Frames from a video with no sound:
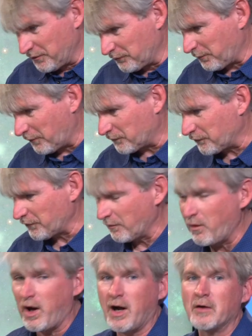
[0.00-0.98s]
reusable for so
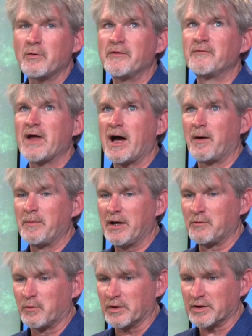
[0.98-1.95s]
long, we've now
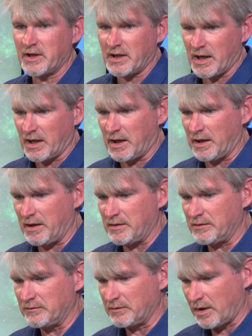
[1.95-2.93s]
been working
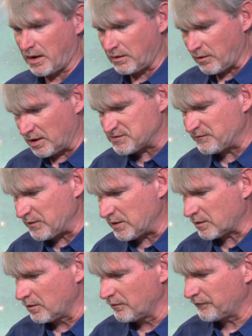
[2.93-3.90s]
on uh, launch
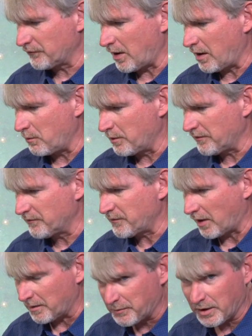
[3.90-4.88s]
vehicles uh, with
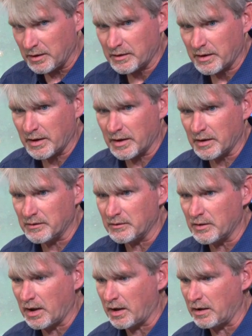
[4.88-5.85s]
DARPA
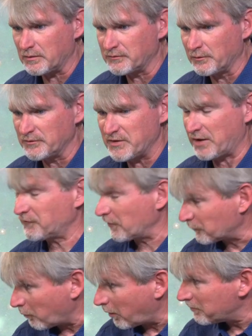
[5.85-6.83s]
and uh, doing the X
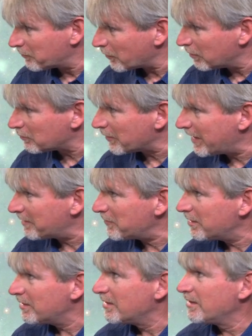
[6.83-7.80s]
S one program.
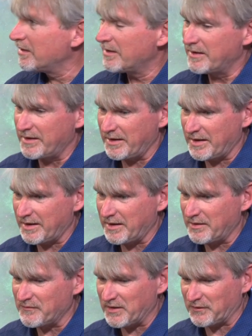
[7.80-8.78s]

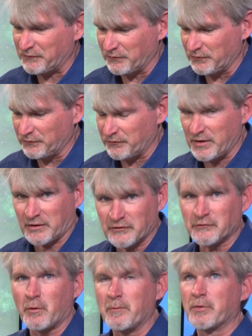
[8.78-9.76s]
And that's is the X
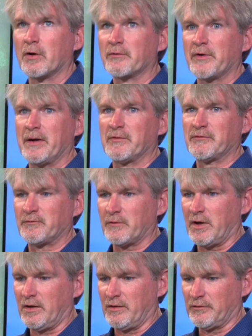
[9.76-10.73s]
S one program is,
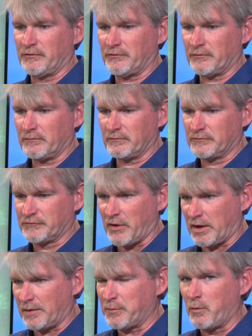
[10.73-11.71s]
is
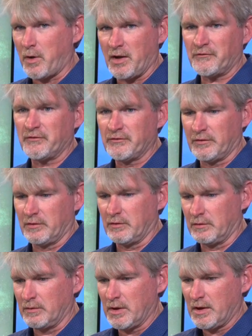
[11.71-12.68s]
DARPA wants to
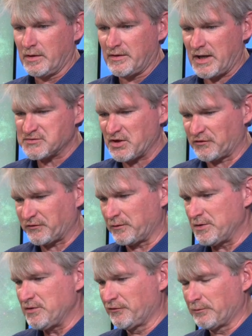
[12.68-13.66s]
do not just a
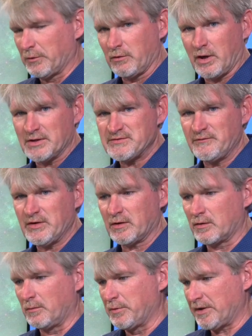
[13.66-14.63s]
reusable launch
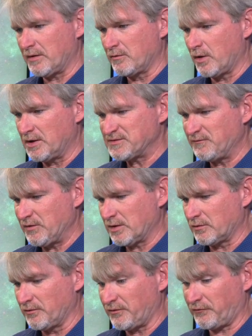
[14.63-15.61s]
vehicle, but a launch
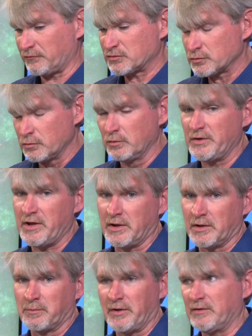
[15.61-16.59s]
vehicle that is truly
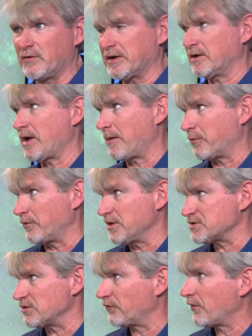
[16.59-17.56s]
airplane-like in
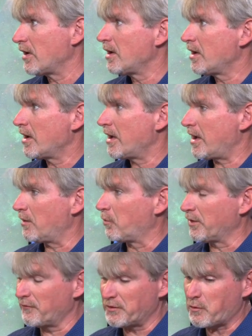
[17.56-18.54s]
operations. And
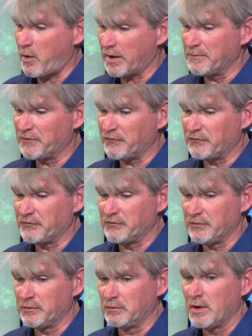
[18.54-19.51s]
one of the requirements is to
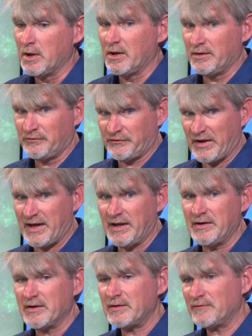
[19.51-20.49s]
do
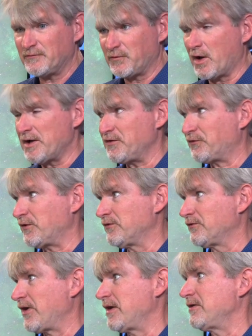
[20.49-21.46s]
ten flights
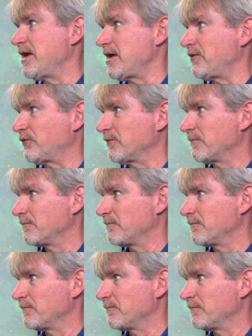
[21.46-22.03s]
in ten days.